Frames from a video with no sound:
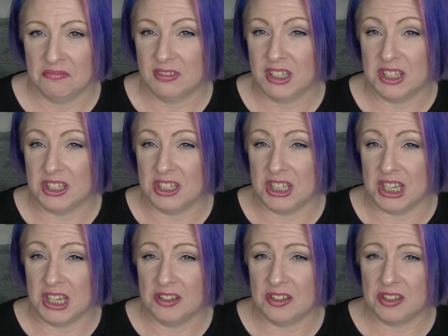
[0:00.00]

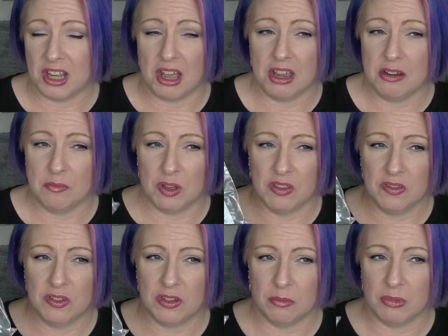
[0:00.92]
6-8
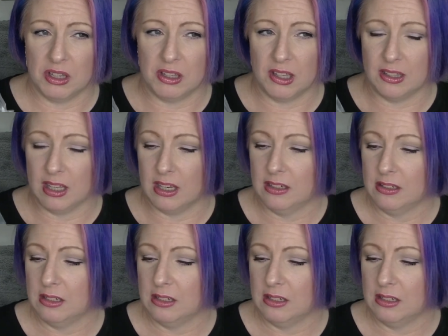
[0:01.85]
months, something like that.